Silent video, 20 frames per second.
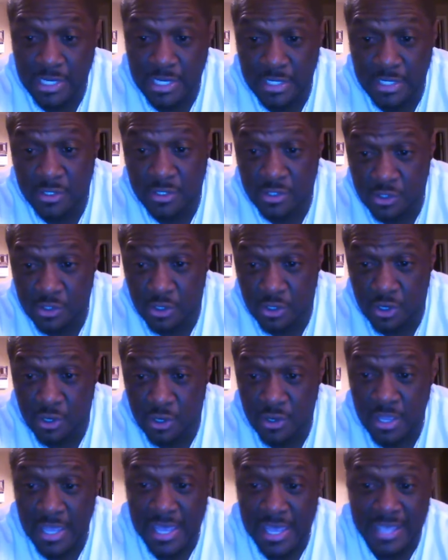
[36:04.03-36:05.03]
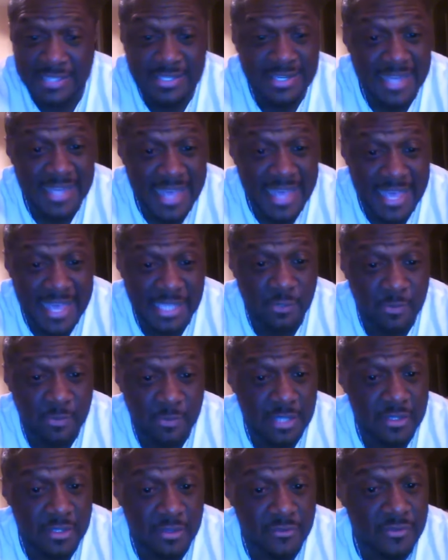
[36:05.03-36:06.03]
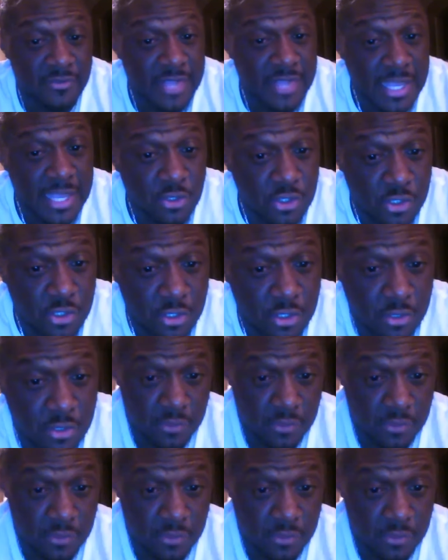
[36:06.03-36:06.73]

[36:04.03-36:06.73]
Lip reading: the Tsar as an aspect of nature.